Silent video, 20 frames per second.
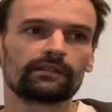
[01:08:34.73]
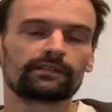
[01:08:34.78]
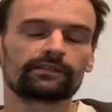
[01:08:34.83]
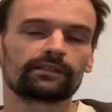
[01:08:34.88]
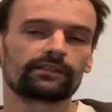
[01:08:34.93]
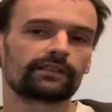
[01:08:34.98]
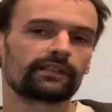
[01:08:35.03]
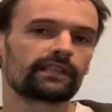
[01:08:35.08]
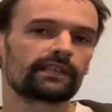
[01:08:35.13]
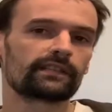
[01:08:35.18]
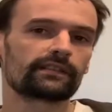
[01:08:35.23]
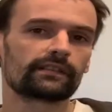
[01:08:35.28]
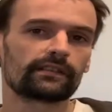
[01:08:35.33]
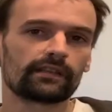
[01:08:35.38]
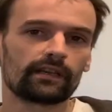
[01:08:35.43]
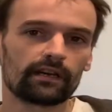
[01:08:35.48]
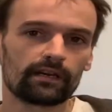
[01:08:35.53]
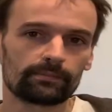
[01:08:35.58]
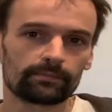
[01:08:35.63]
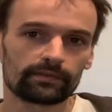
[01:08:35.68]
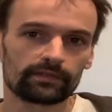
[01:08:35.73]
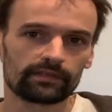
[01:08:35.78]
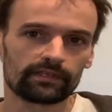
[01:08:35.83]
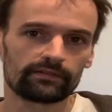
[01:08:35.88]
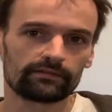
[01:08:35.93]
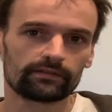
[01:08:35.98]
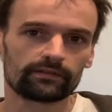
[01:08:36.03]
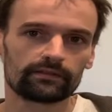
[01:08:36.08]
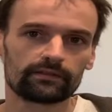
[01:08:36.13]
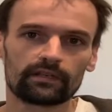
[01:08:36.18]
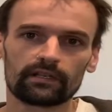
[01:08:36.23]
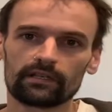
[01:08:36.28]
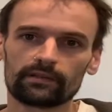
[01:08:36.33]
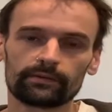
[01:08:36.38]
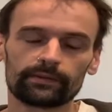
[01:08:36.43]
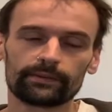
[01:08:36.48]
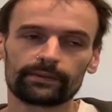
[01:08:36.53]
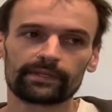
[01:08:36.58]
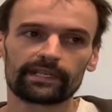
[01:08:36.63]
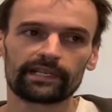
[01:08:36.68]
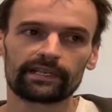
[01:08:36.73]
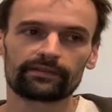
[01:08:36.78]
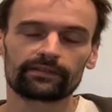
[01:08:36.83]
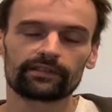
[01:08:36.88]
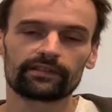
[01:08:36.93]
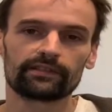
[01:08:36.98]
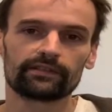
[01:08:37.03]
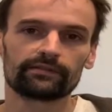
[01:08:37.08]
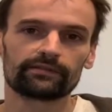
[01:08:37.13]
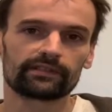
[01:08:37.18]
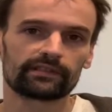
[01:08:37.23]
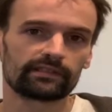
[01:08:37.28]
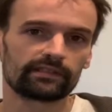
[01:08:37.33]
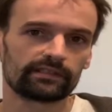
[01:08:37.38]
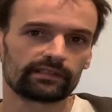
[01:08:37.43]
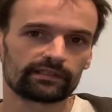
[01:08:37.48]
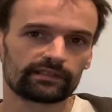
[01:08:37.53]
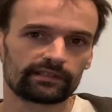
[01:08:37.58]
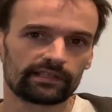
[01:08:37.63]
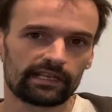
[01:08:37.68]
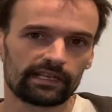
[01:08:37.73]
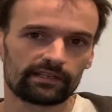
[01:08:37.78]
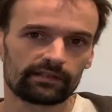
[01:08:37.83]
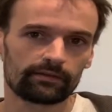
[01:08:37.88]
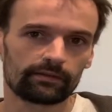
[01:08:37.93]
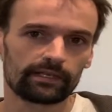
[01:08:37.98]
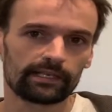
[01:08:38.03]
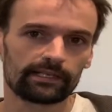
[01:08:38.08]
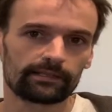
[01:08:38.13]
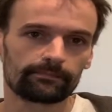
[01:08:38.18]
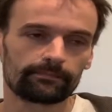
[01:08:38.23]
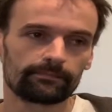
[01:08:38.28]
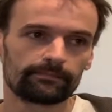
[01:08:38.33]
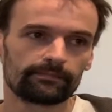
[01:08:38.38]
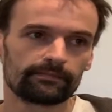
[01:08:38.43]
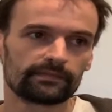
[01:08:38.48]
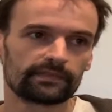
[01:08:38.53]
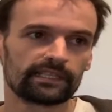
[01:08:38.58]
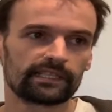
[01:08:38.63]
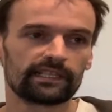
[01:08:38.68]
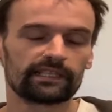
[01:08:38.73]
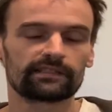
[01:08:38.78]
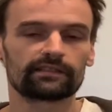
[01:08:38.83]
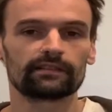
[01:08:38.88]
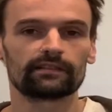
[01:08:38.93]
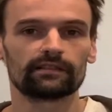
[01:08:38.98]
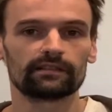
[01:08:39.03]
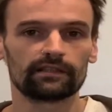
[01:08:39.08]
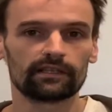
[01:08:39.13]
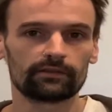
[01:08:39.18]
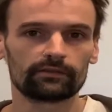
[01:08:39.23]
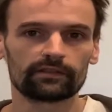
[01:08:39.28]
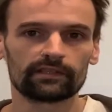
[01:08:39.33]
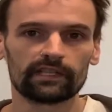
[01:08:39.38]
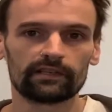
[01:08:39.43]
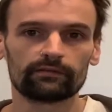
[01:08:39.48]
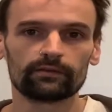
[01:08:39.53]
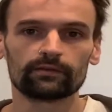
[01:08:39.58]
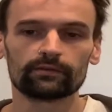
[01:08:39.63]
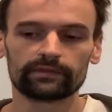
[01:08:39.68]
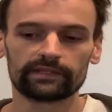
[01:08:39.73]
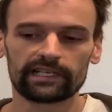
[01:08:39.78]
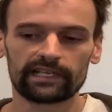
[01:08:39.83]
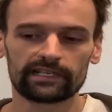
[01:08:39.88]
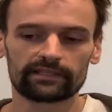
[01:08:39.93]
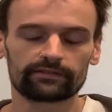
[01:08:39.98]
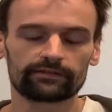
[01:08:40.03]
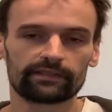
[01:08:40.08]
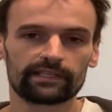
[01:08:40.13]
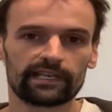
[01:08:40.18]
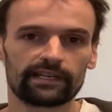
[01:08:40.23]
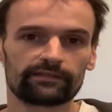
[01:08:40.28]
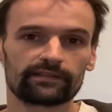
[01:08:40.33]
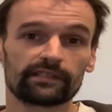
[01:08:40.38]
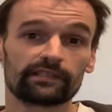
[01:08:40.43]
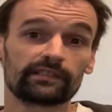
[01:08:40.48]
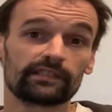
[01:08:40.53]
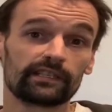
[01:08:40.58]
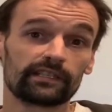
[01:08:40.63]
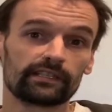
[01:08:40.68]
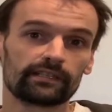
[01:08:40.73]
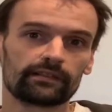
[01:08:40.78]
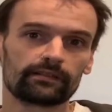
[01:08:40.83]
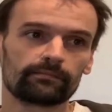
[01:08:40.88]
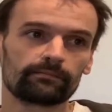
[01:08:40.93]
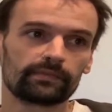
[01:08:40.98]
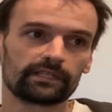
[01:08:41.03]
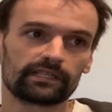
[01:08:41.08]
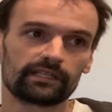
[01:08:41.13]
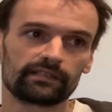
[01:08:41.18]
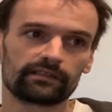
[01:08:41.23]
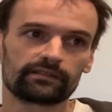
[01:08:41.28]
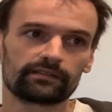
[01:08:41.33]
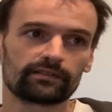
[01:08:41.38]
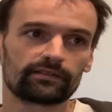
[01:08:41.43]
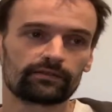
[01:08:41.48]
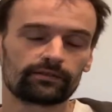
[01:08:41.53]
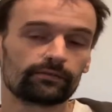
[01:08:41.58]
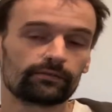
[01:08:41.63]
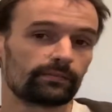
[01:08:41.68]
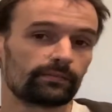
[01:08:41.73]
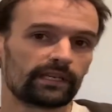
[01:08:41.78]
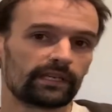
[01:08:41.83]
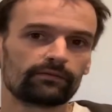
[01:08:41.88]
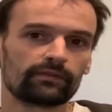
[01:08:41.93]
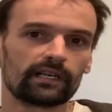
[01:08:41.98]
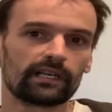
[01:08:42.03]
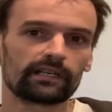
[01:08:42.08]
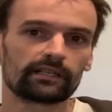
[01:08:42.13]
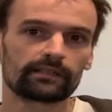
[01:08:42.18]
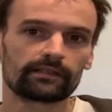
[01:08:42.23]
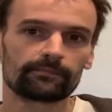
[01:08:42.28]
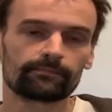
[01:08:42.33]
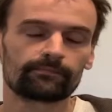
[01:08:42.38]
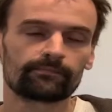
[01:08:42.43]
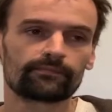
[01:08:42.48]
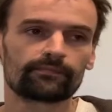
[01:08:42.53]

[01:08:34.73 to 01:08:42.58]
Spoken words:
So to get to the upper level, all we would have to do is clear sand away. To get to the lower level, we'd actually have to dig, potentially through bedrock.